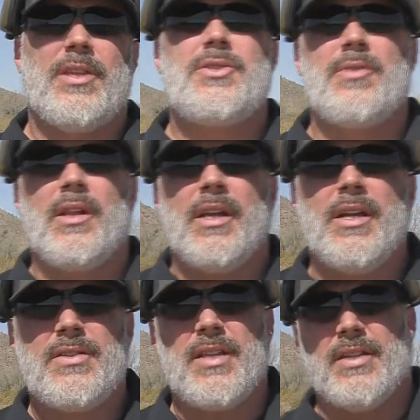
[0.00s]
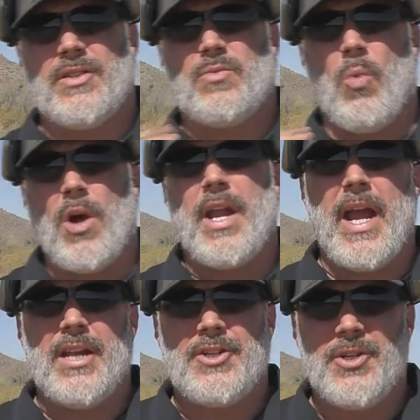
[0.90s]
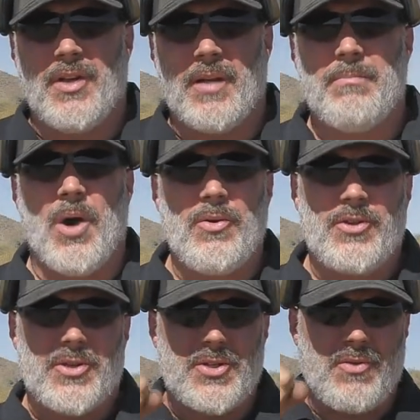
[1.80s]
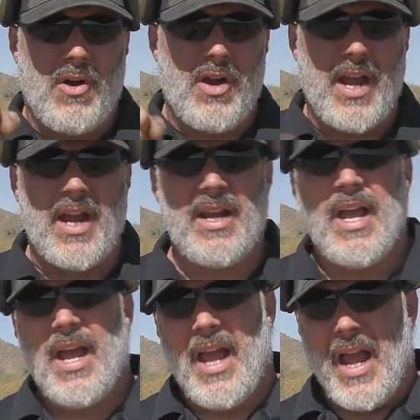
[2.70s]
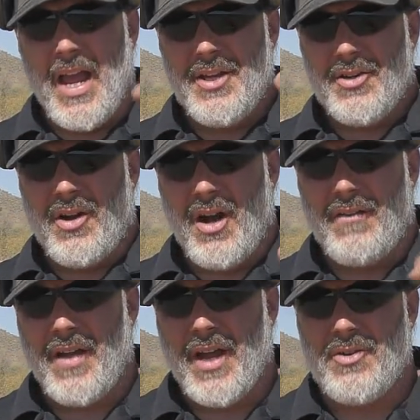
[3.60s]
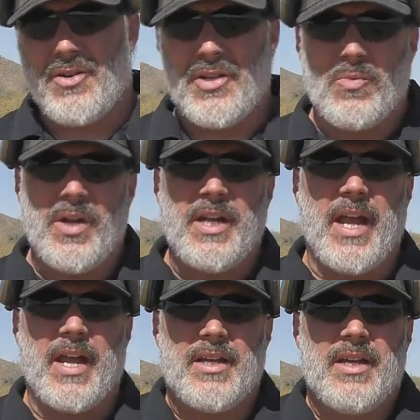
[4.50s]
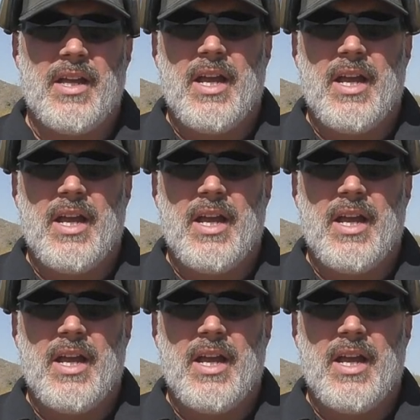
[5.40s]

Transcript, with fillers: what this drill is one-handed shooting, both your strong hand and your offhand or your weak hand.